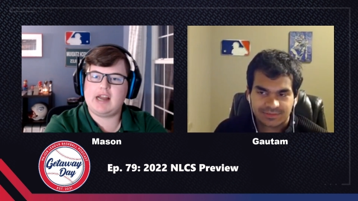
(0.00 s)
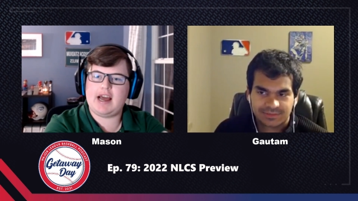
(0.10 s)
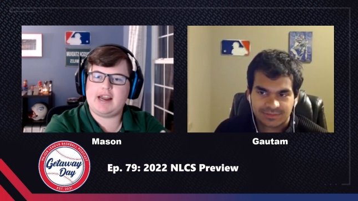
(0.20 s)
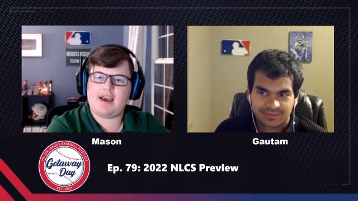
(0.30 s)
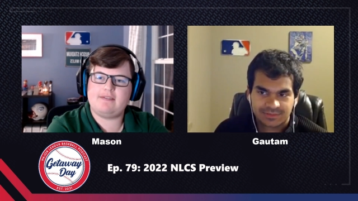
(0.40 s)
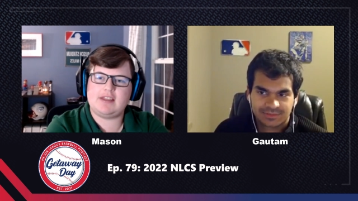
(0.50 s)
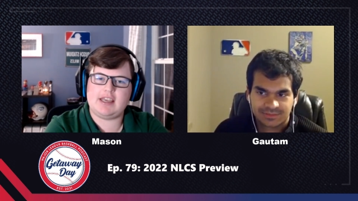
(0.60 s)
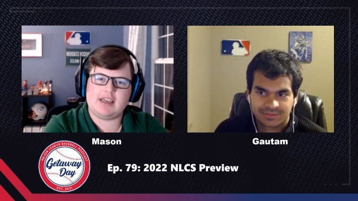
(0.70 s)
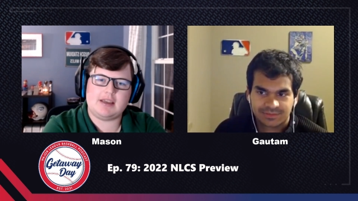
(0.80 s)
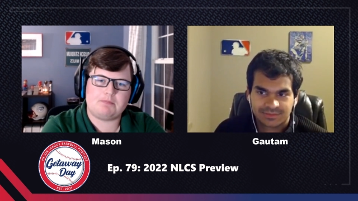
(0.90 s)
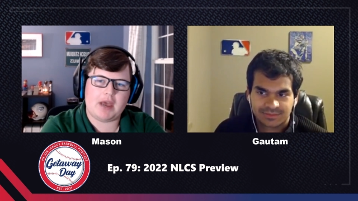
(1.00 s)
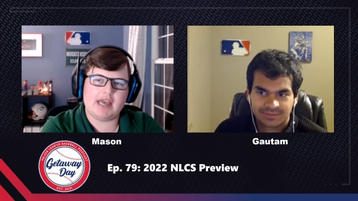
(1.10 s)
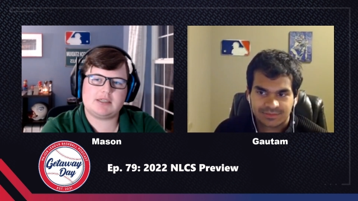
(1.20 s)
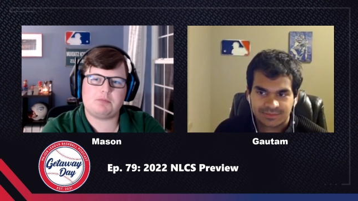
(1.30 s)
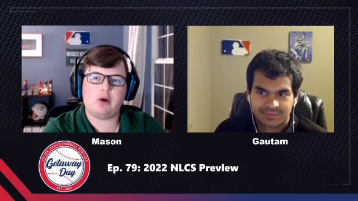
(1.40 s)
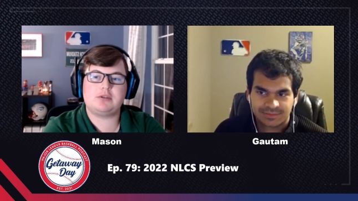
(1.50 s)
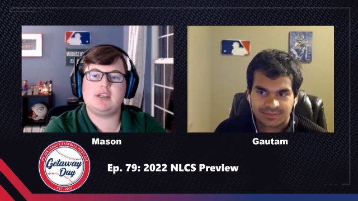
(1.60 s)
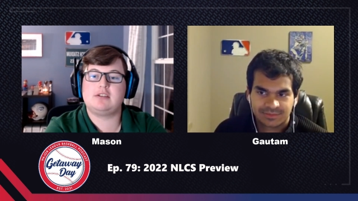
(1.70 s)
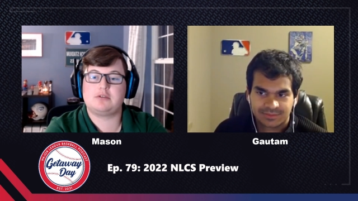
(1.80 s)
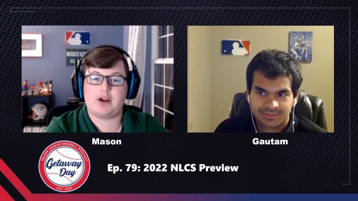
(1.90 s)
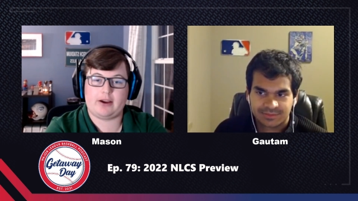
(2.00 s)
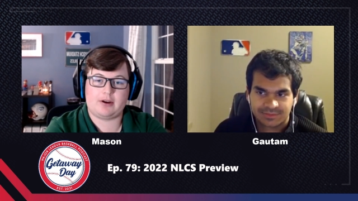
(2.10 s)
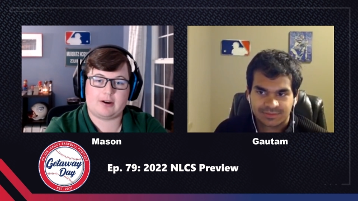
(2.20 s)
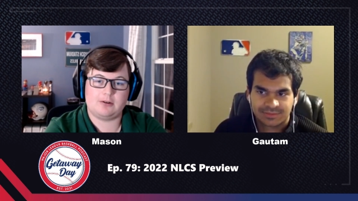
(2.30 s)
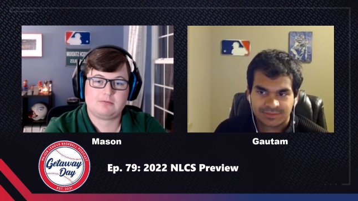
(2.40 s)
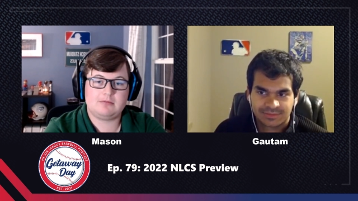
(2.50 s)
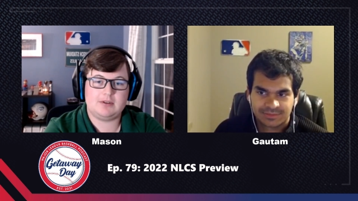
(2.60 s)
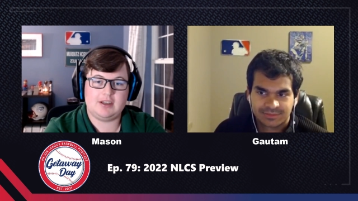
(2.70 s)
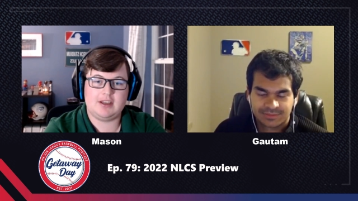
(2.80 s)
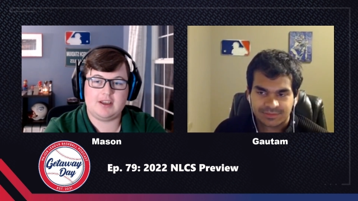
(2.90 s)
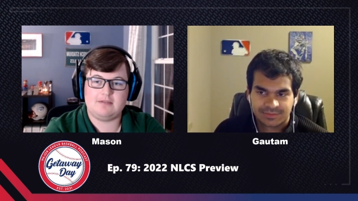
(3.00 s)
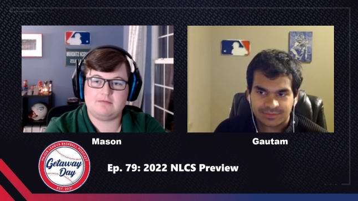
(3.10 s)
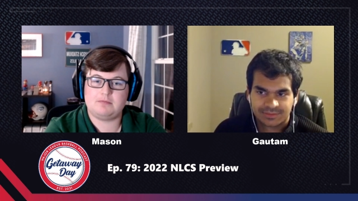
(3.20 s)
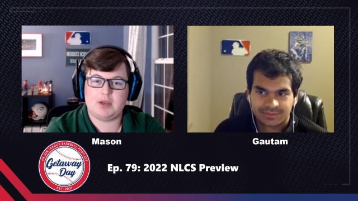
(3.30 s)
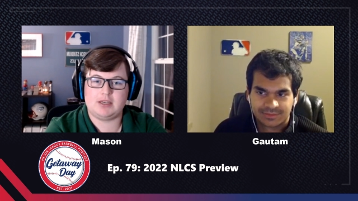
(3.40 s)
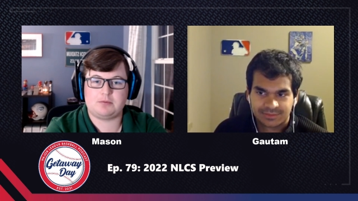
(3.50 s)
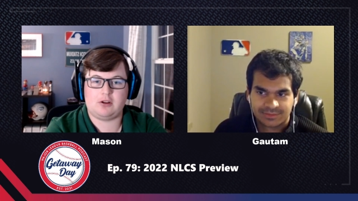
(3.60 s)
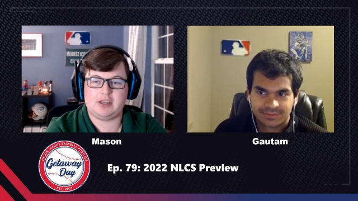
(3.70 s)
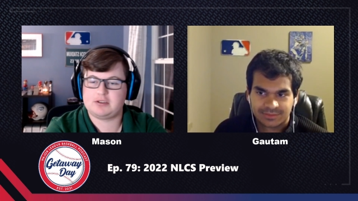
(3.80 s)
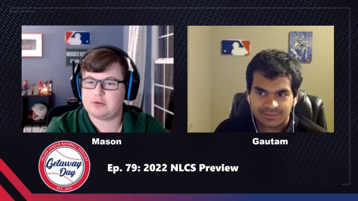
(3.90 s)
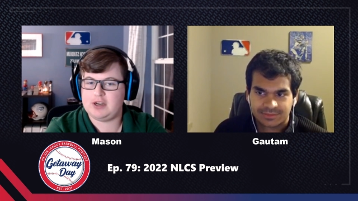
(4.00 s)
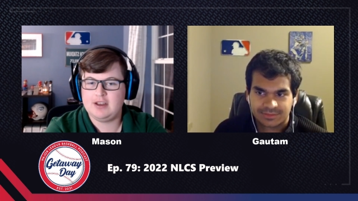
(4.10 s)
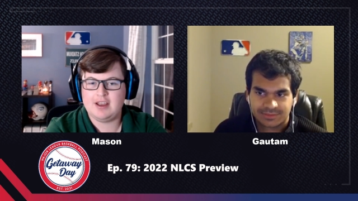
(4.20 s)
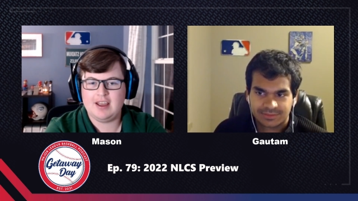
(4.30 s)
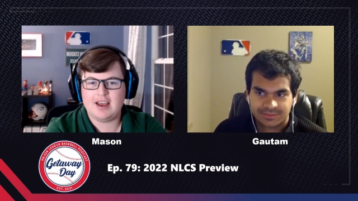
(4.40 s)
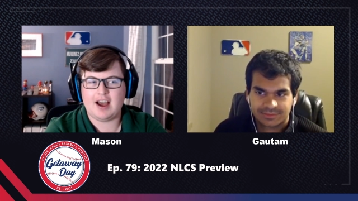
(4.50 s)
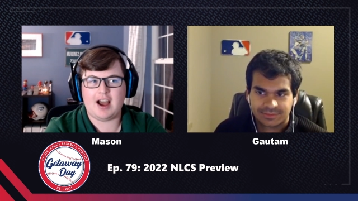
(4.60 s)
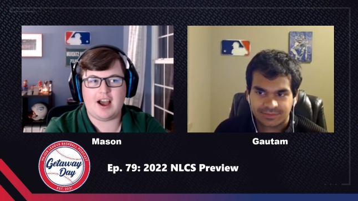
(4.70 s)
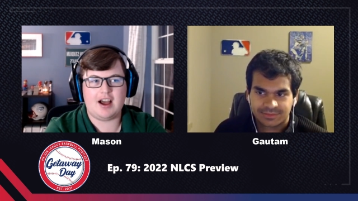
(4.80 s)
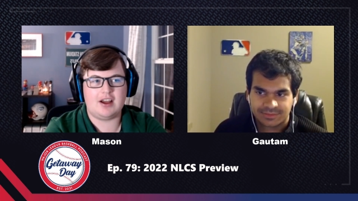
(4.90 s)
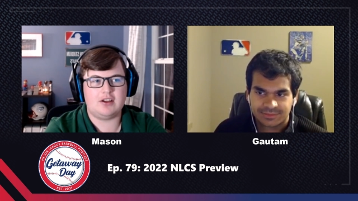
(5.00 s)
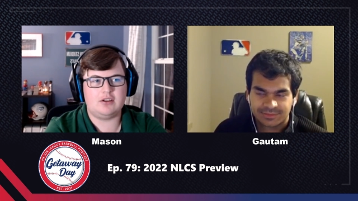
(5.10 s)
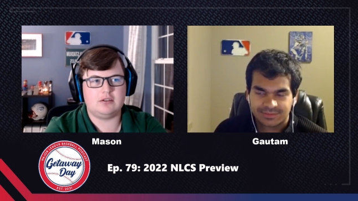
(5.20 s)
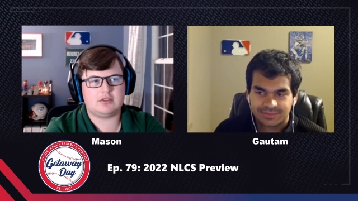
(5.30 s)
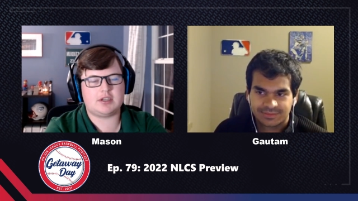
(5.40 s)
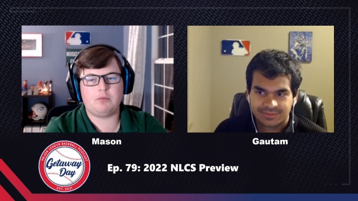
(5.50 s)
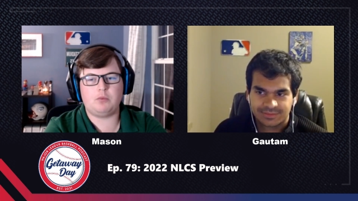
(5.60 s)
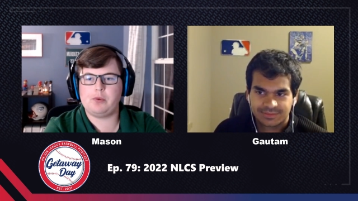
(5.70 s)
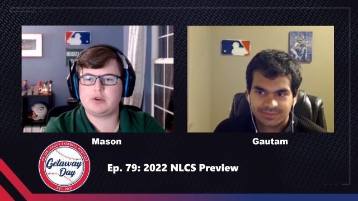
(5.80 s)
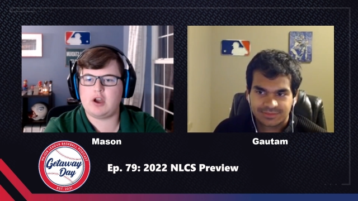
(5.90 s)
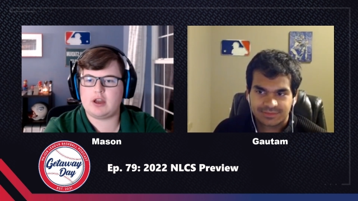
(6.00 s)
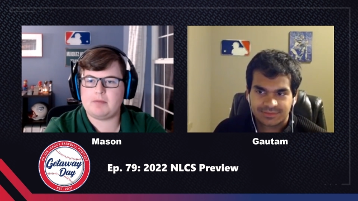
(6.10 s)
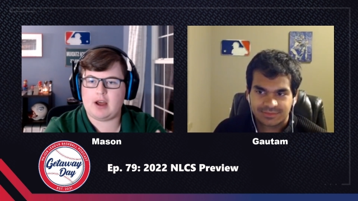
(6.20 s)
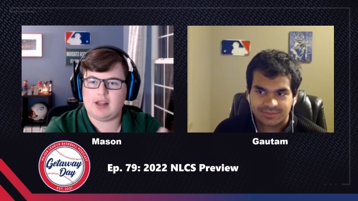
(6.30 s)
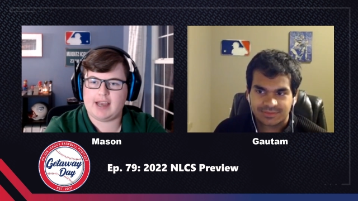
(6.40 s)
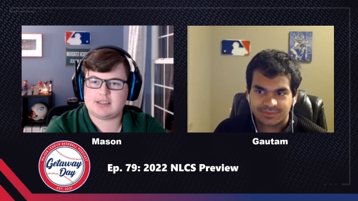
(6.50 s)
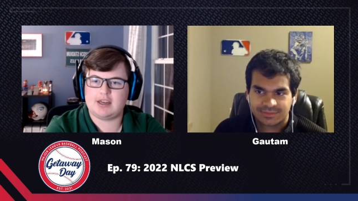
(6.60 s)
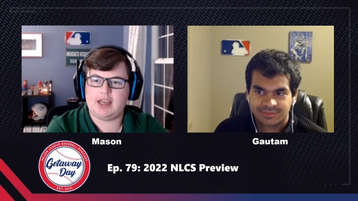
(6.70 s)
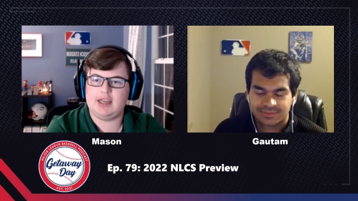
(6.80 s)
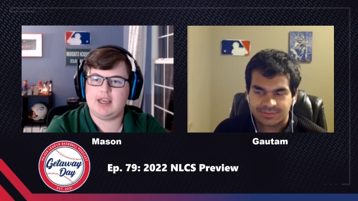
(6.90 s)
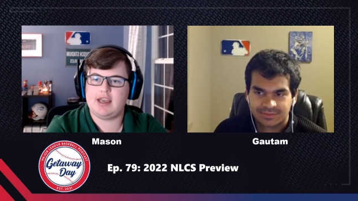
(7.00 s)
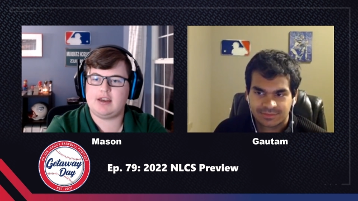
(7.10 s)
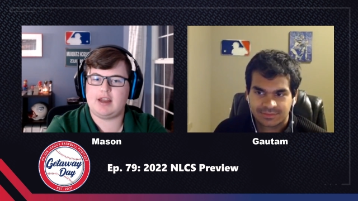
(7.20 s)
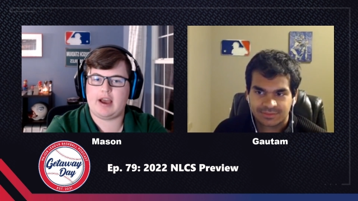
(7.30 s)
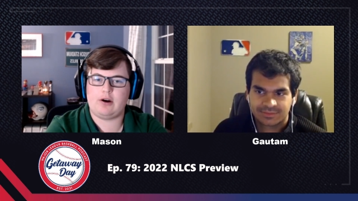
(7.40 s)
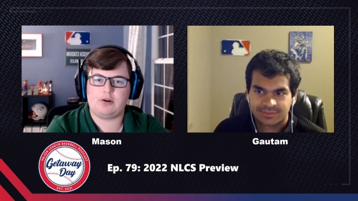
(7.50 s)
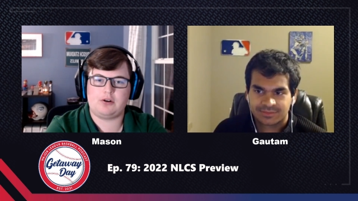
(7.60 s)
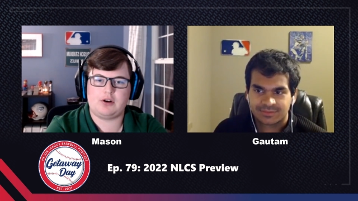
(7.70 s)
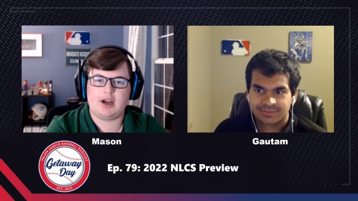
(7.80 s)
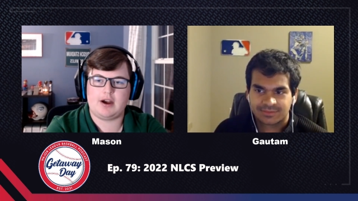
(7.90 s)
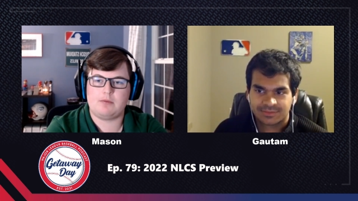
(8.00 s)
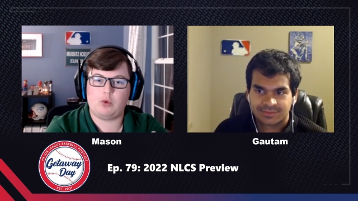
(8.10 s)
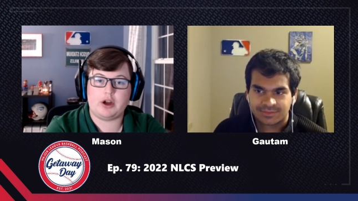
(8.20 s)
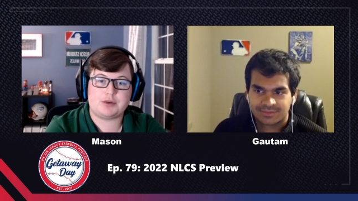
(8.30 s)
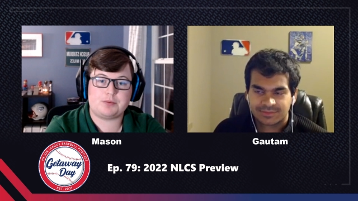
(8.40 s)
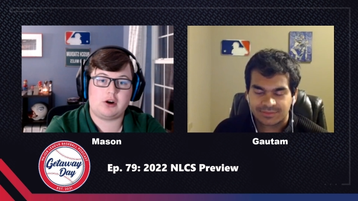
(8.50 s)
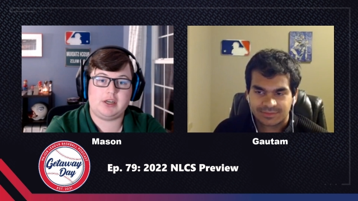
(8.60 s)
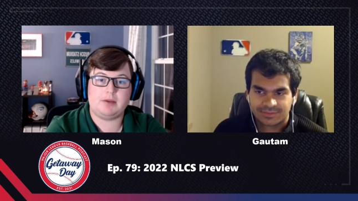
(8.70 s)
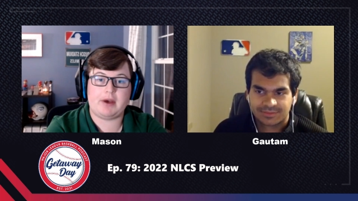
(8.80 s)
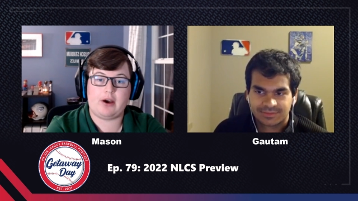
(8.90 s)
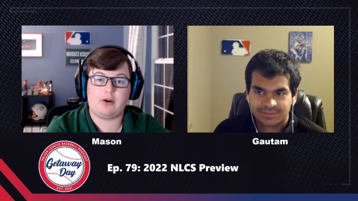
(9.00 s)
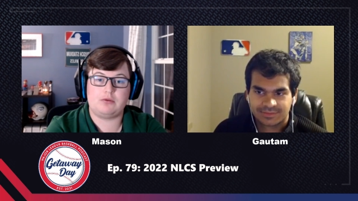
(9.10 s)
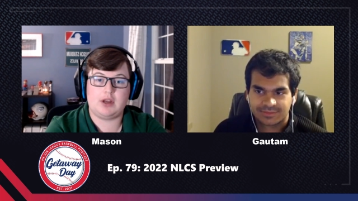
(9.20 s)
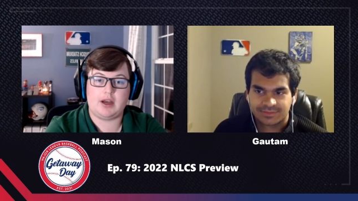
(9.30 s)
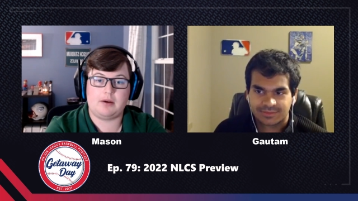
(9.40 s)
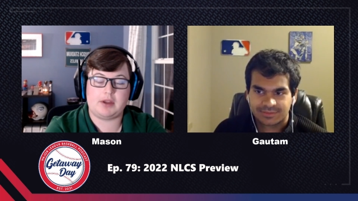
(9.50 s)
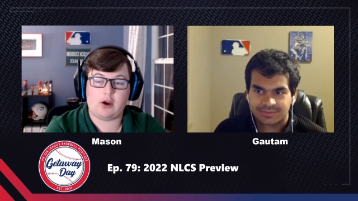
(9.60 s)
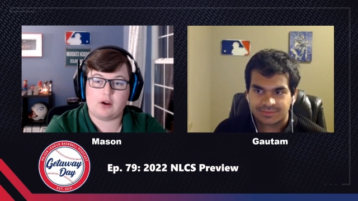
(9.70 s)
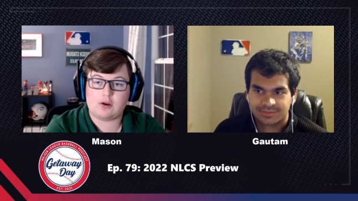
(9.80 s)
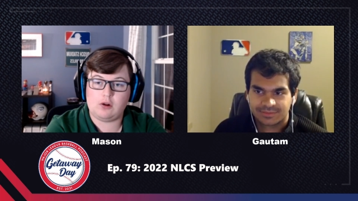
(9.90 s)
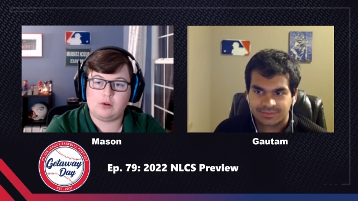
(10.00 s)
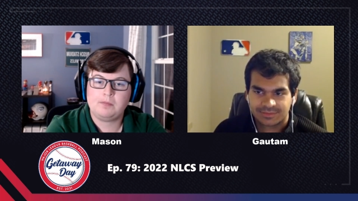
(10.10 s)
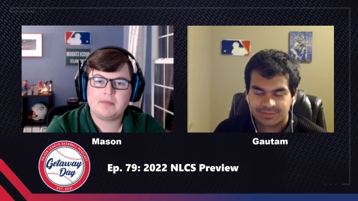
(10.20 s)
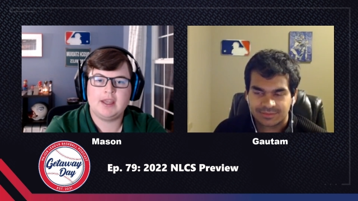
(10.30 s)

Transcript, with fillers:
Speaker 1: not have the best postseason track record in baseball history. Uh, something we were talking about last night in our um, watch party about uh, Gerrit Cole